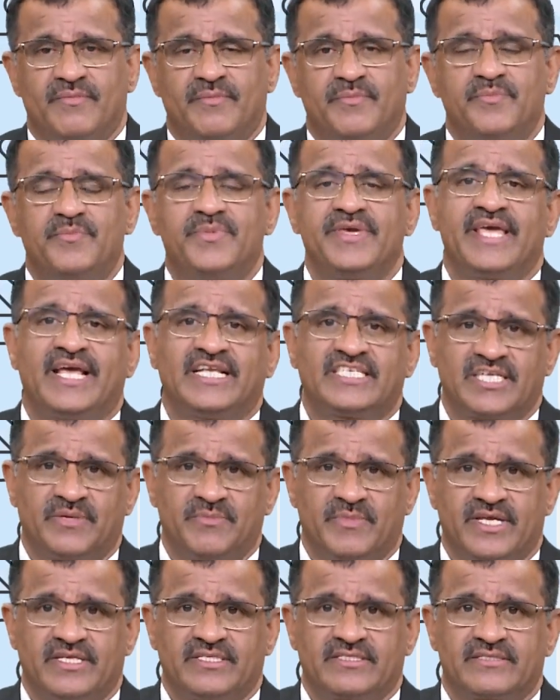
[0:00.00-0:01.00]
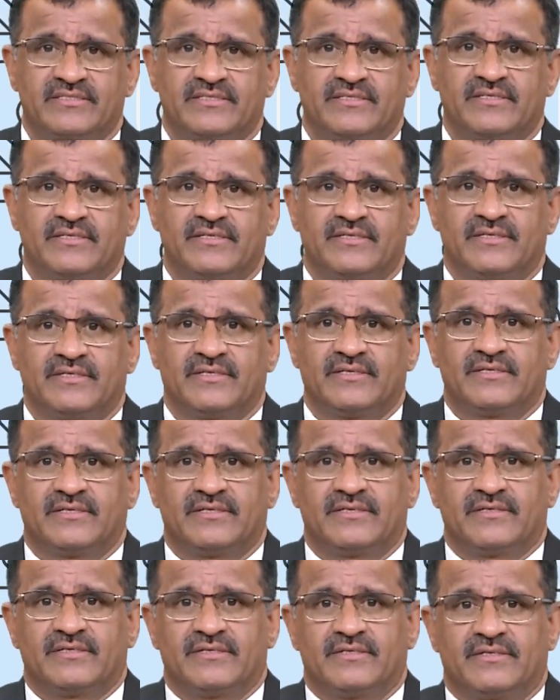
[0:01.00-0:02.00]
BHMS,
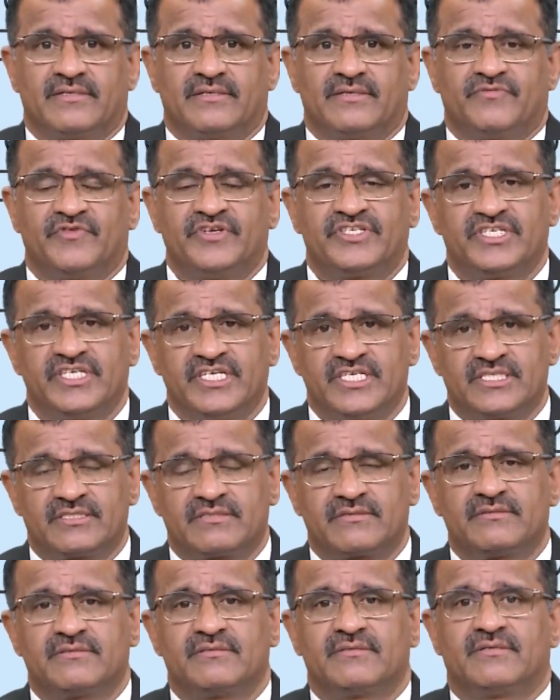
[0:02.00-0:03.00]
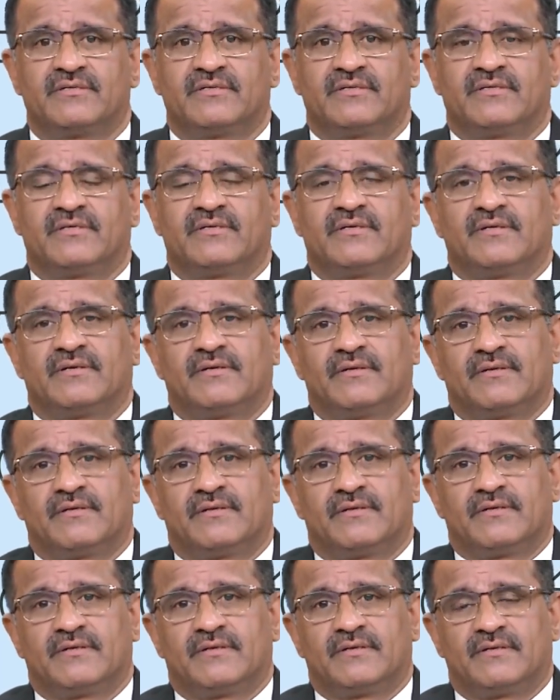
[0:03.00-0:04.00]
which is
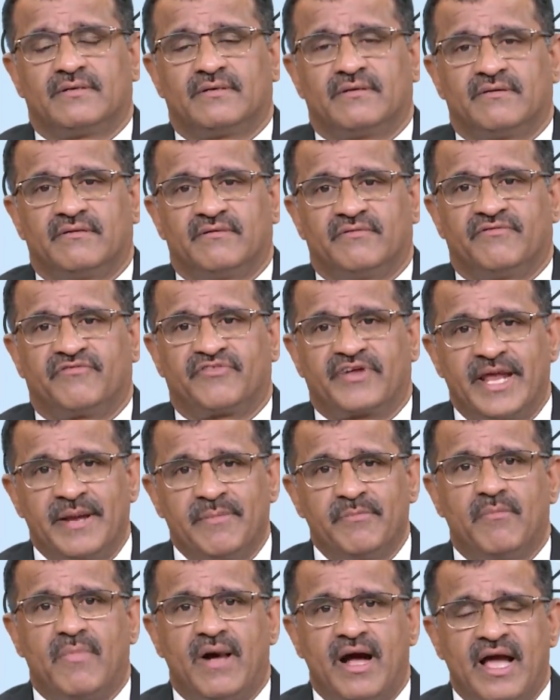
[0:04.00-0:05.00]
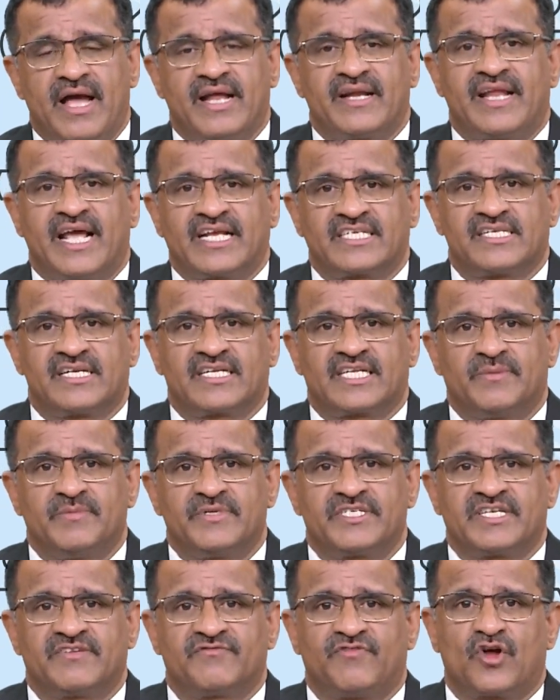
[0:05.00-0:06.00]
framed by National
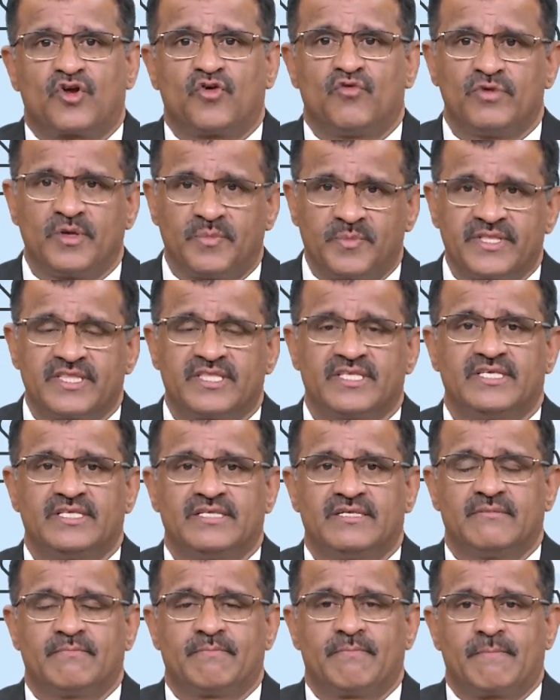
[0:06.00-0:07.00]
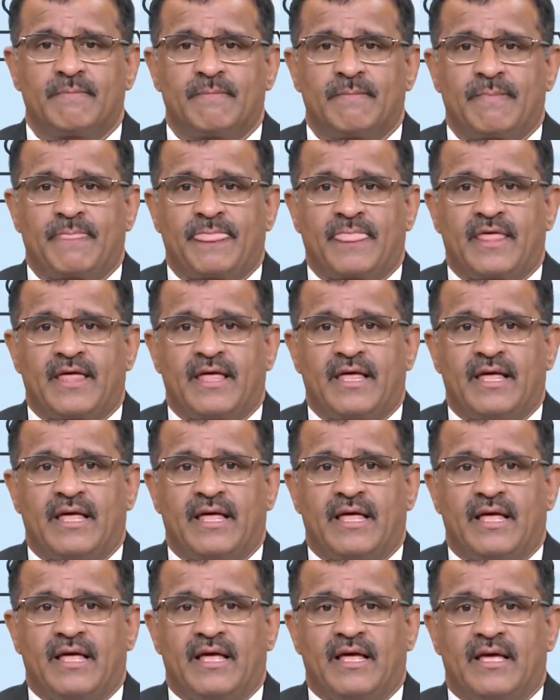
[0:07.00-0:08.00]
Commission for Homeopathy
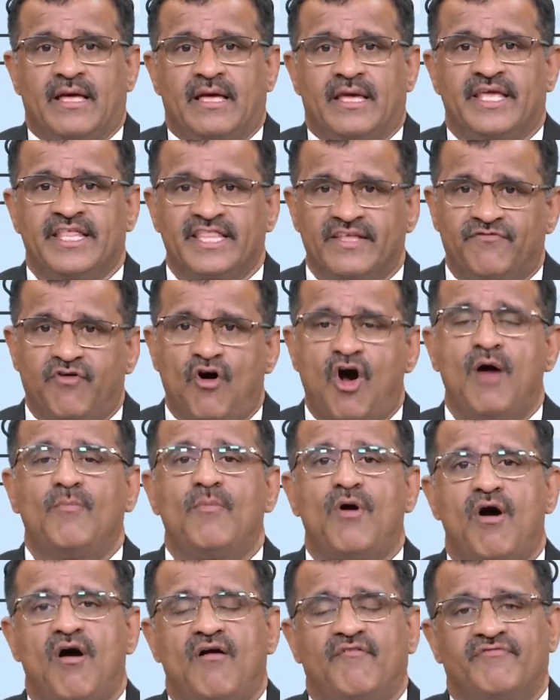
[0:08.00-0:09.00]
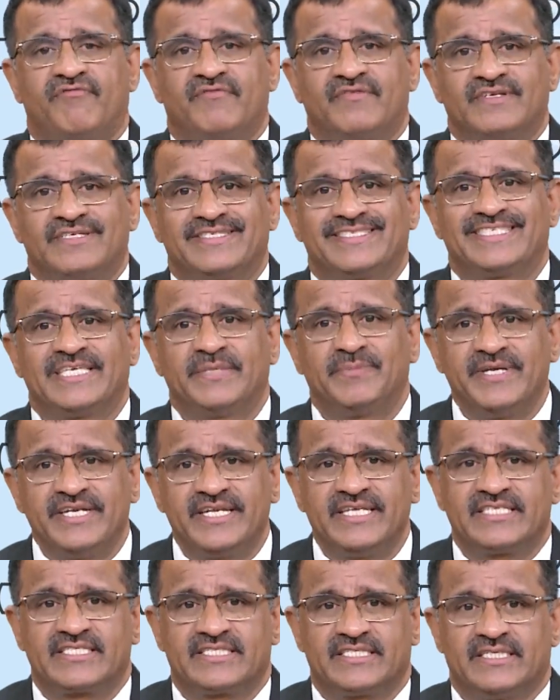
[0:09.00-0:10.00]
in the form of
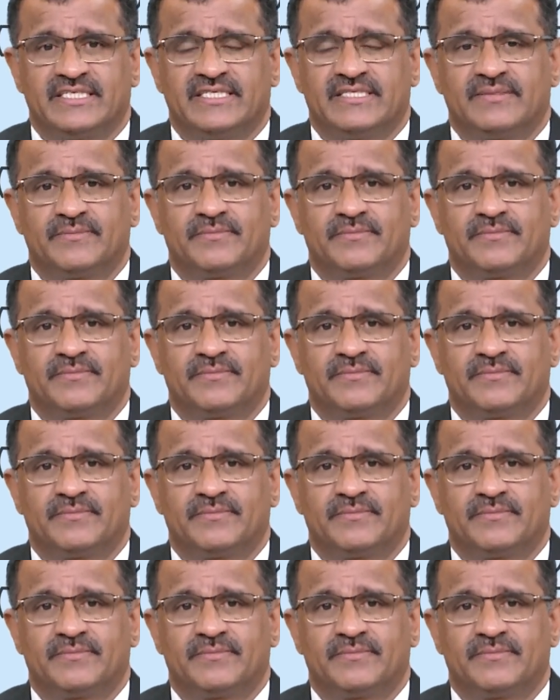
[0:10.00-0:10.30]
CBDC